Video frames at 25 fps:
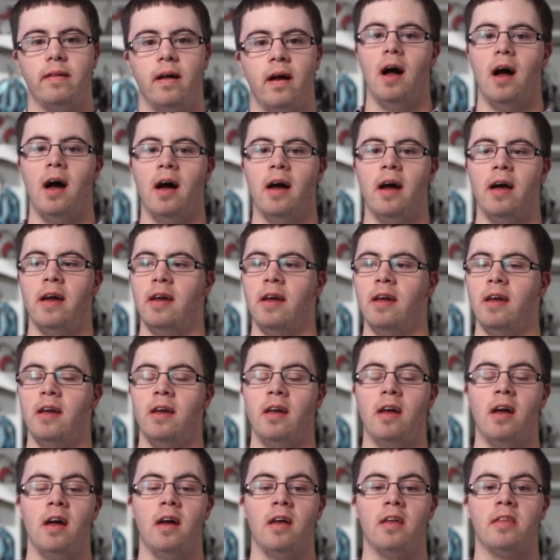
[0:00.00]
I
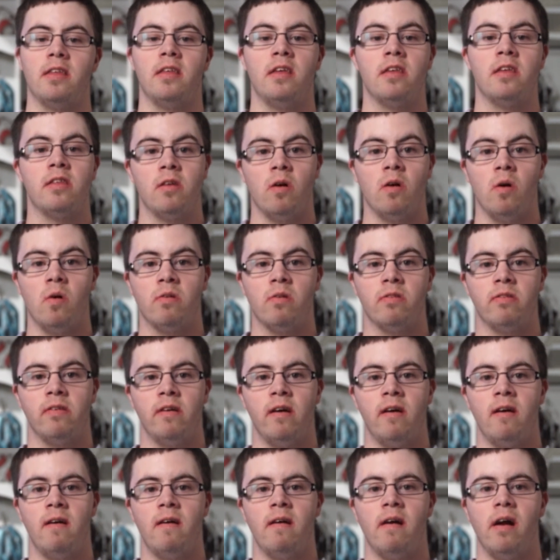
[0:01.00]
assist host
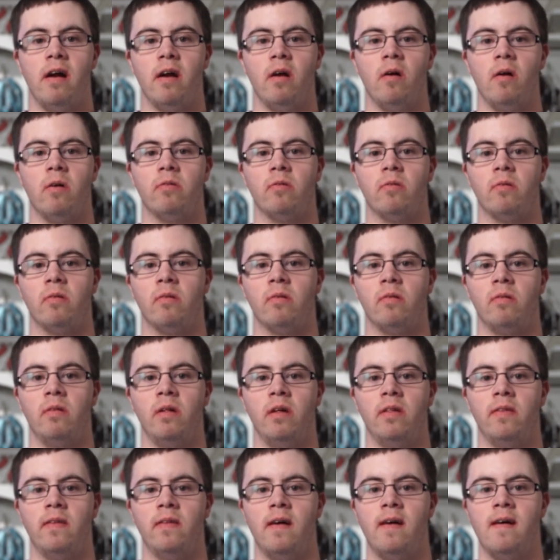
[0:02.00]
there, I also
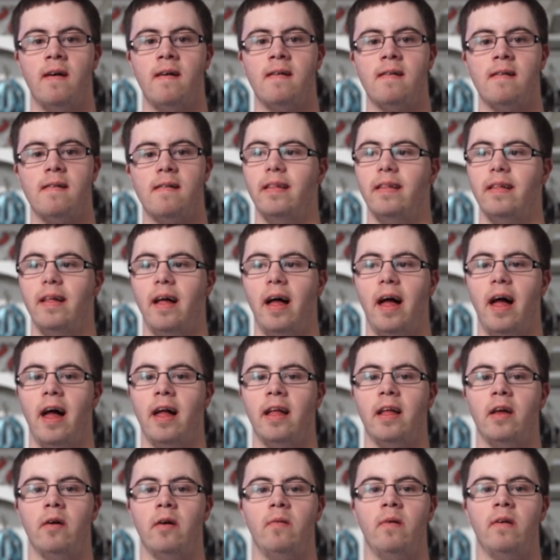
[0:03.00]
clean there,
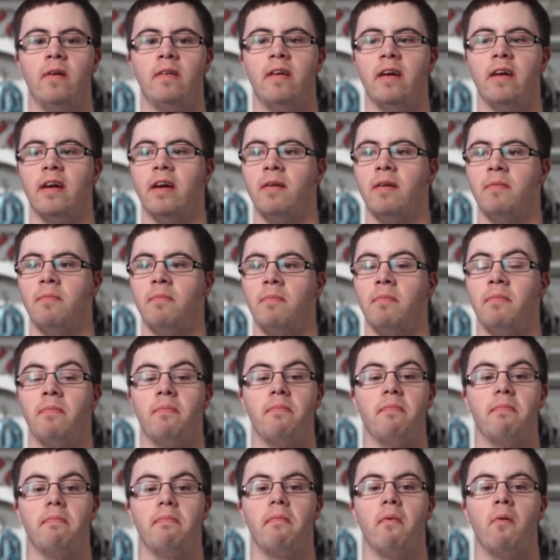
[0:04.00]
and I wish I can
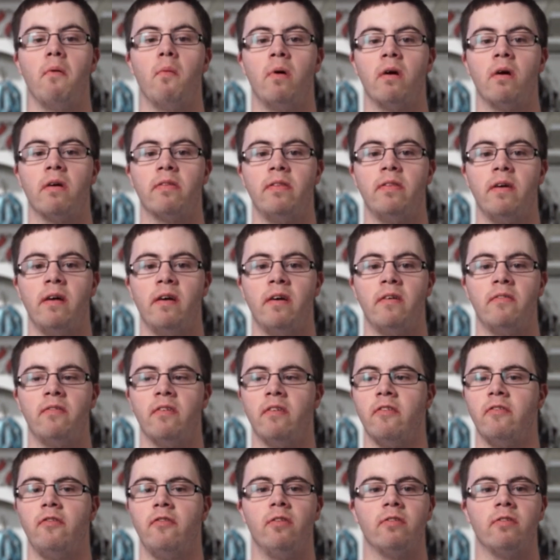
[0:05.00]
work there for full